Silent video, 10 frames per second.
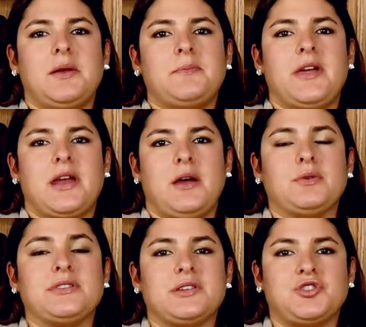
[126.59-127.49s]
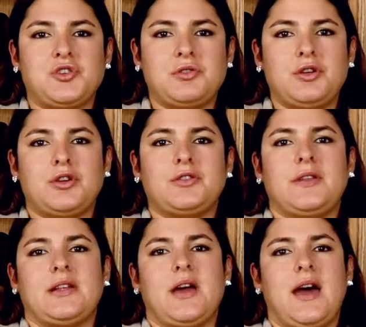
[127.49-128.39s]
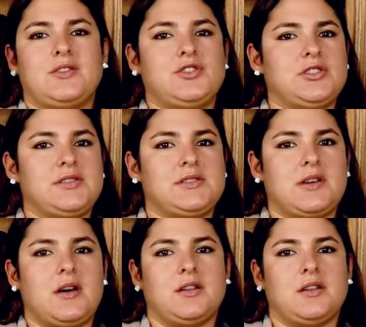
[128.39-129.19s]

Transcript: them that I was a junior that had just